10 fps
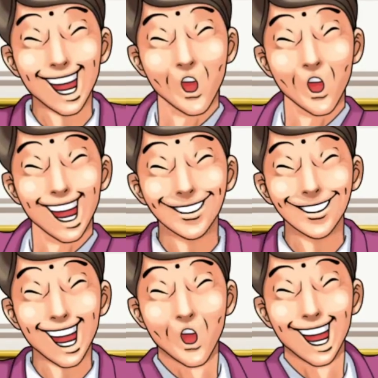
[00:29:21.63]
Well,
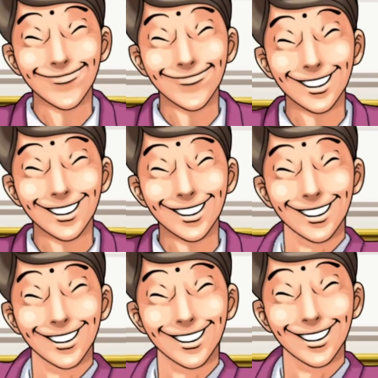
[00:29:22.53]
no, I
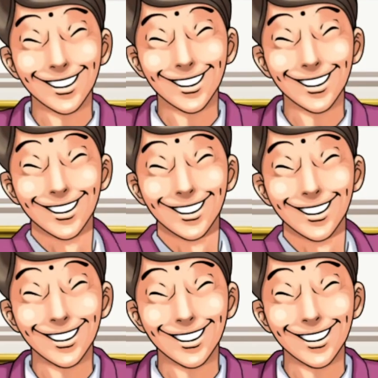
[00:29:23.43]
guess it might have been a